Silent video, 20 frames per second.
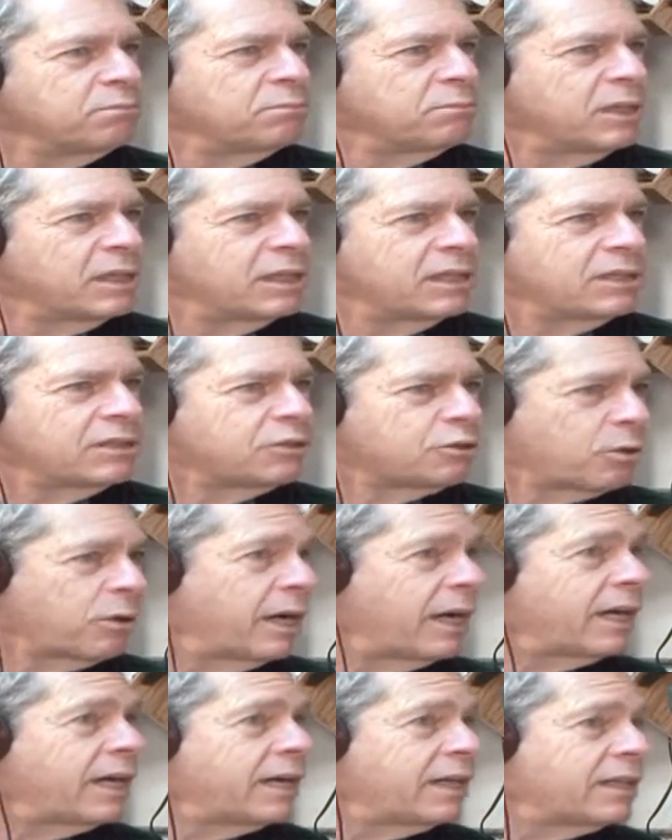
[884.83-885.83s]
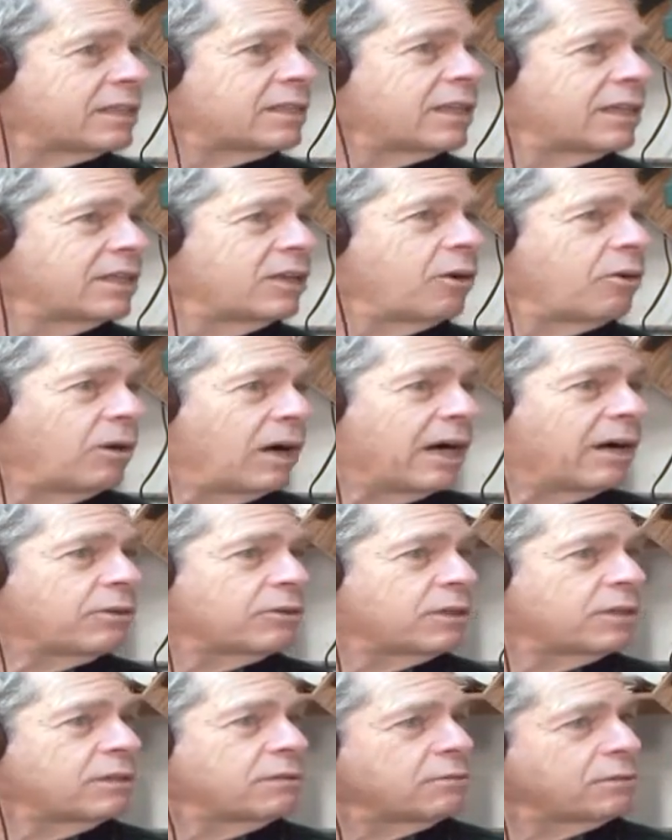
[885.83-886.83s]
been trained, they know how
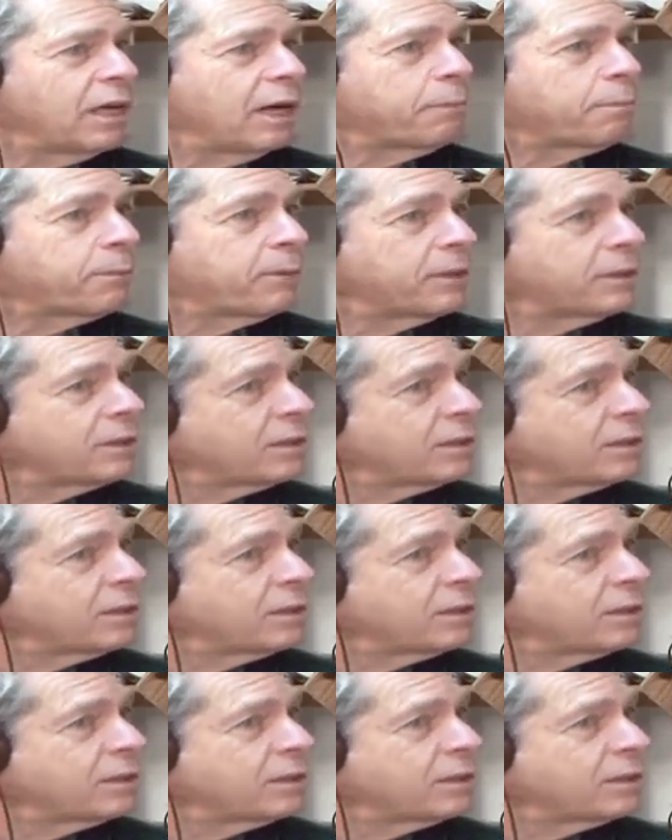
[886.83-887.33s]
to operate